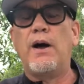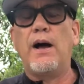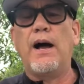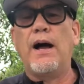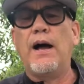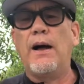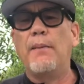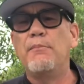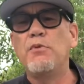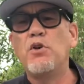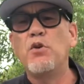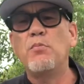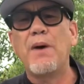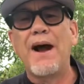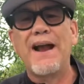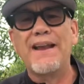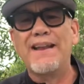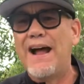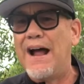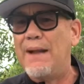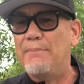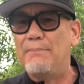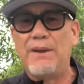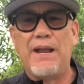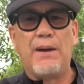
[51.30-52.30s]
You might
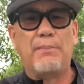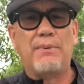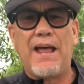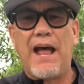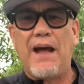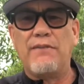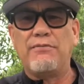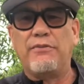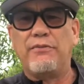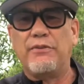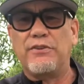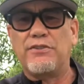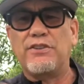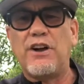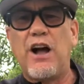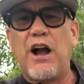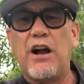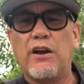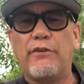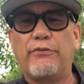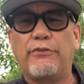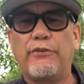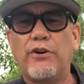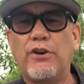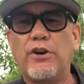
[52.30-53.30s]
not be able to have a
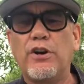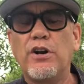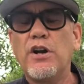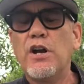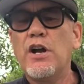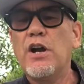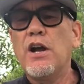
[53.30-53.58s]
photographer